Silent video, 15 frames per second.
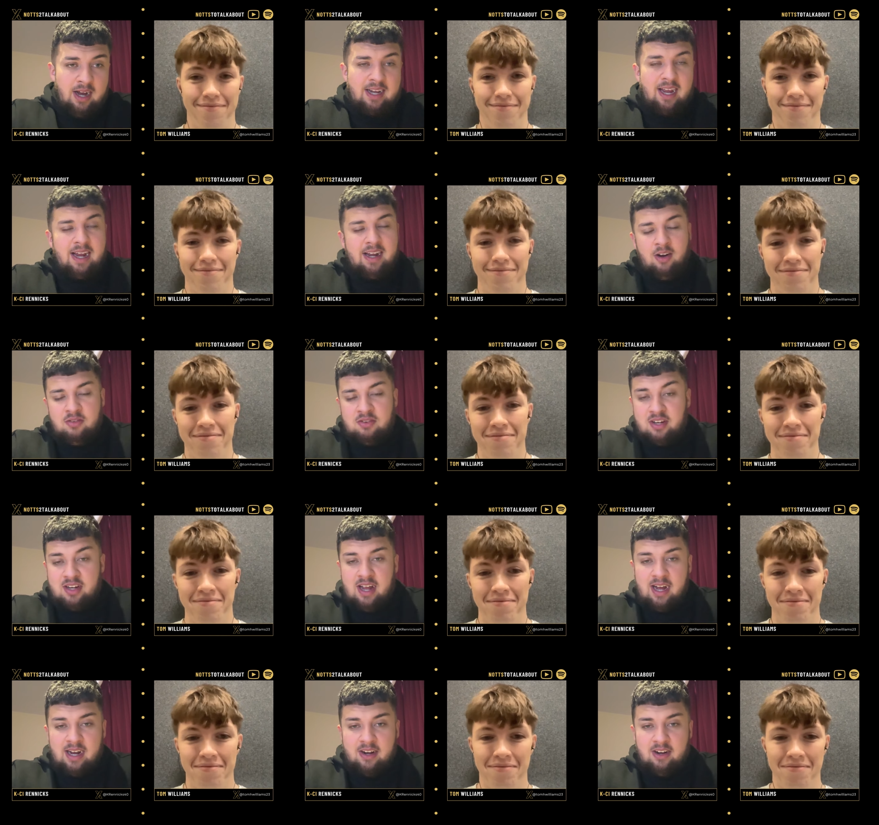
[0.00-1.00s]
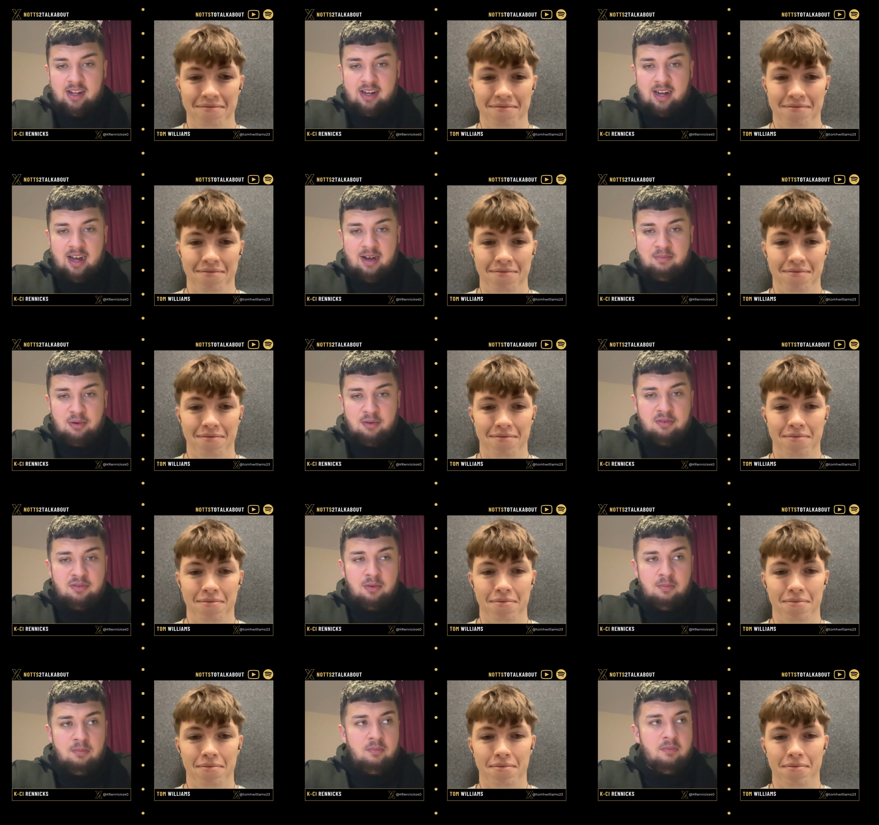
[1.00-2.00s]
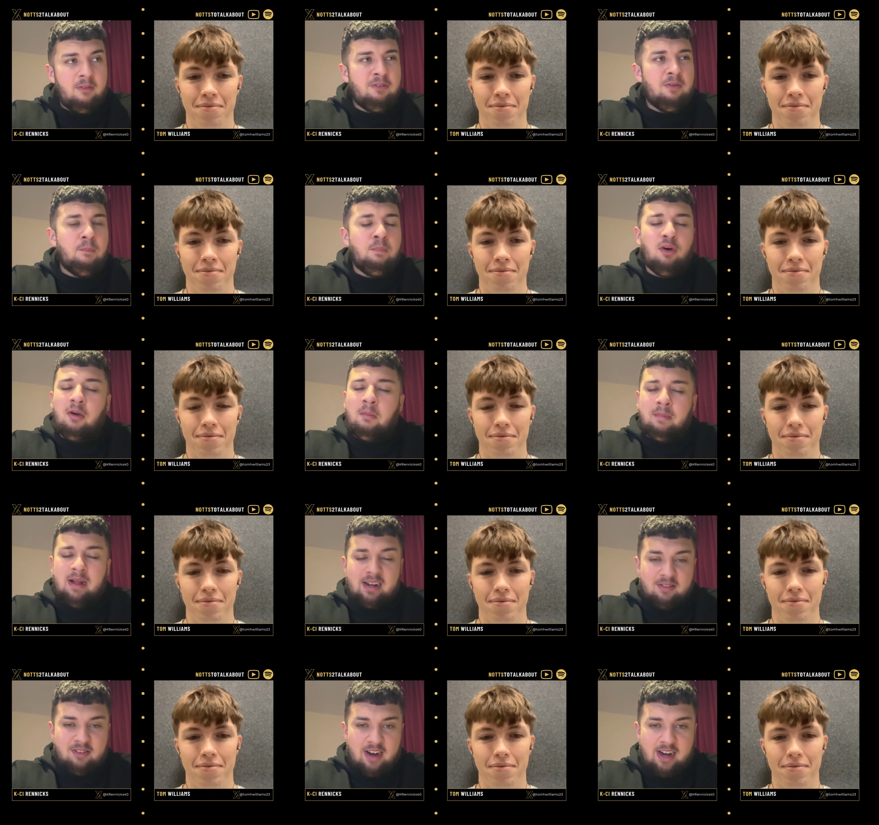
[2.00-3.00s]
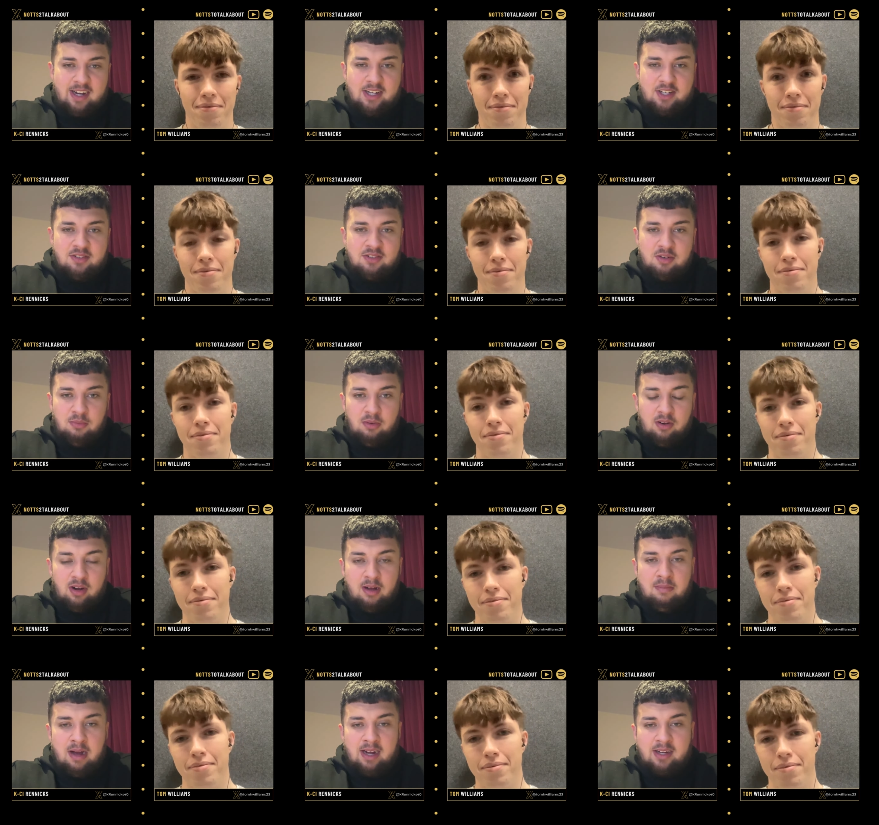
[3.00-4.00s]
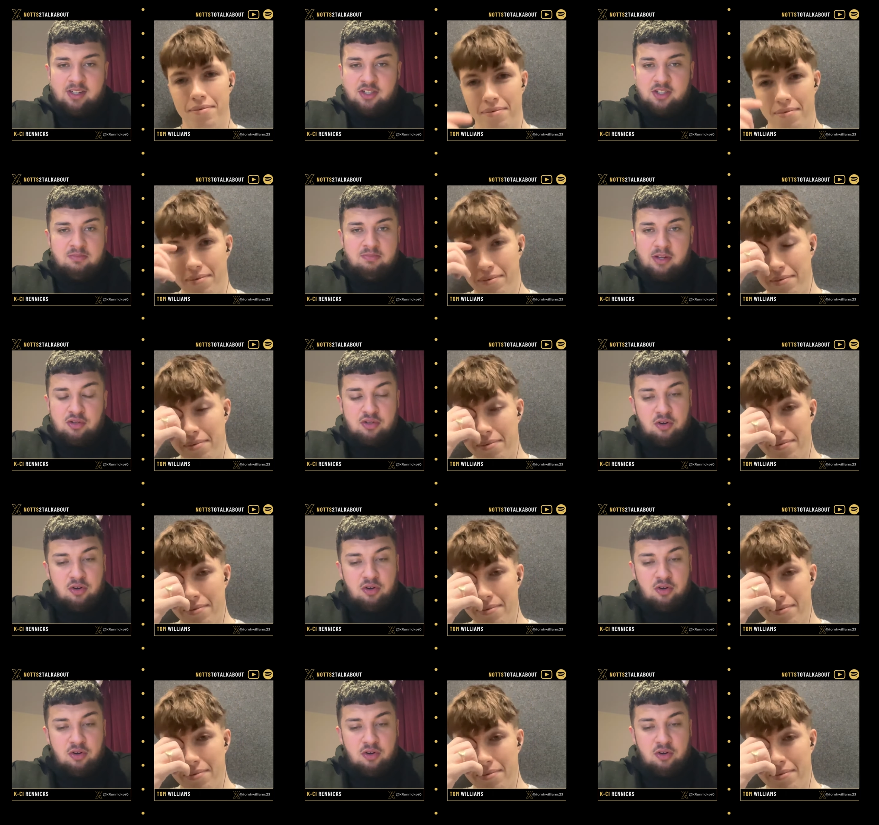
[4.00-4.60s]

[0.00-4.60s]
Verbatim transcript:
Speaker 1: I get obviously the angle in that, but from from point blank range, someone like Marcus should be